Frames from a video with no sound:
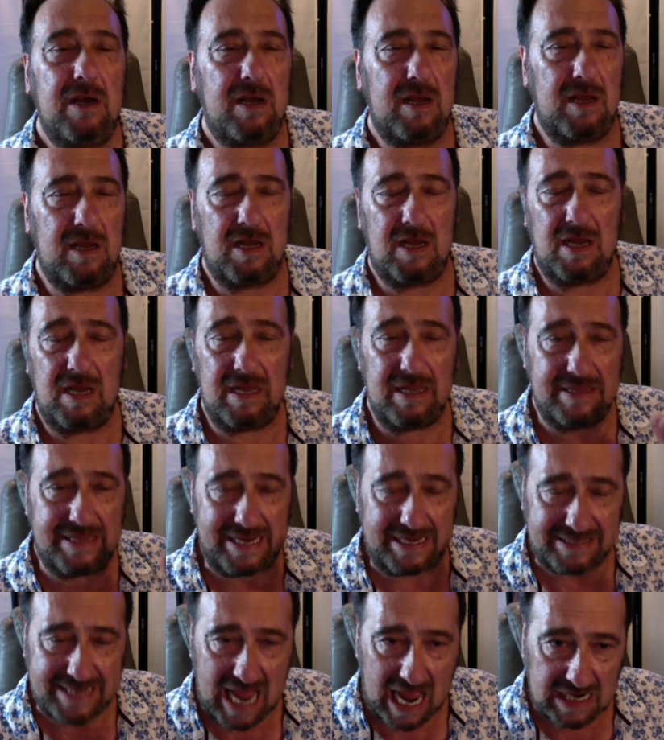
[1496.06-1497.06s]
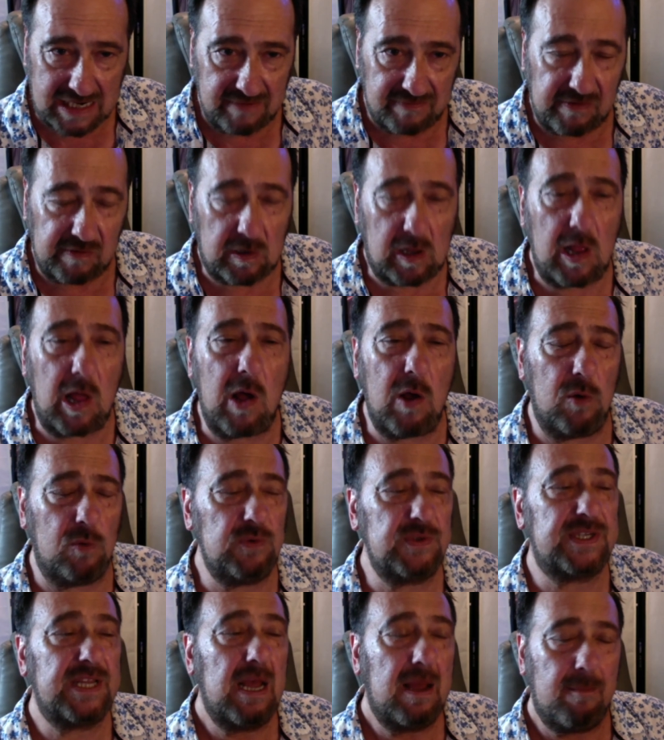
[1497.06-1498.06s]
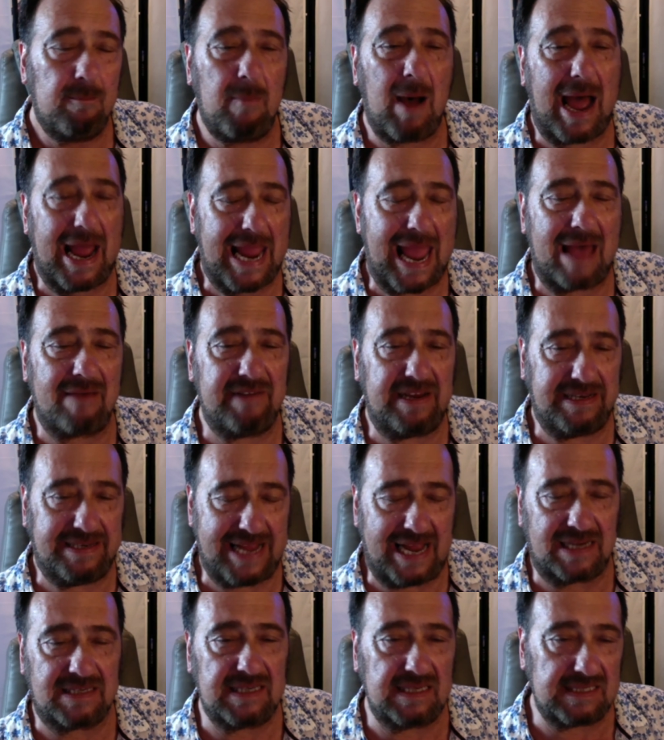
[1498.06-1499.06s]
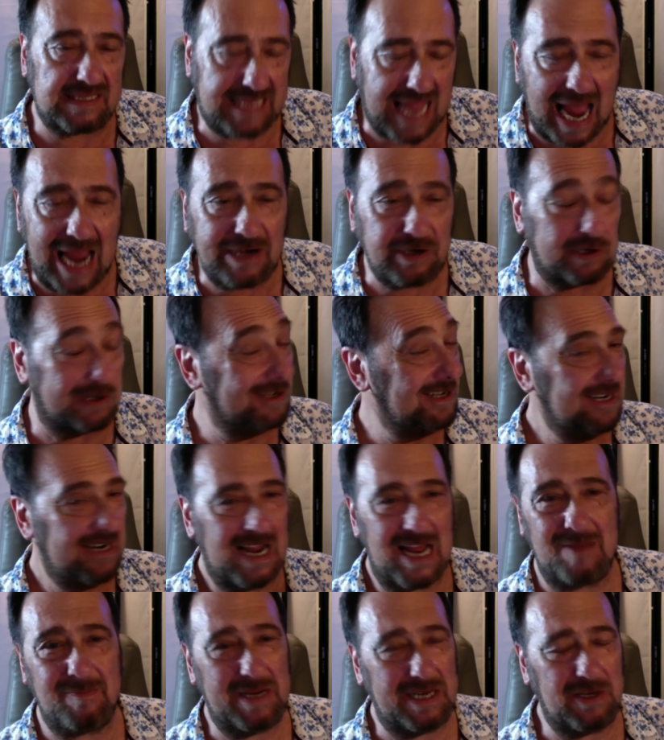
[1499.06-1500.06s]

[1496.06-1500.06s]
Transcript: the Attack of the Clones by having Dex's Diner. I mean,